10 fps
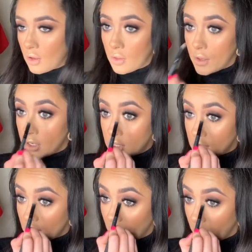they just
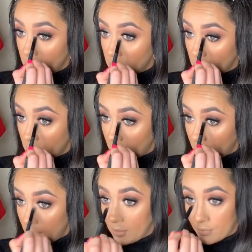sell out so
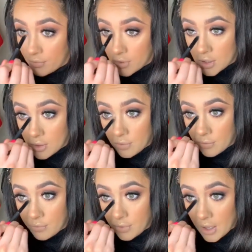quickly so
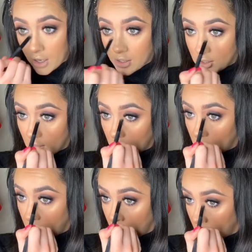how do stock up
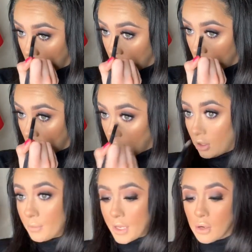what
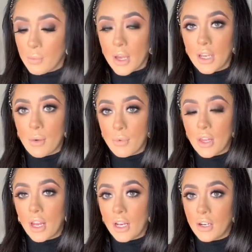me going back on with
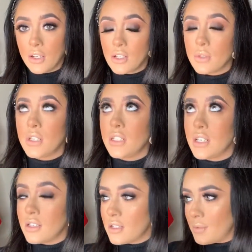the highlighter sweet
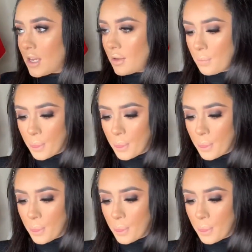jesus megan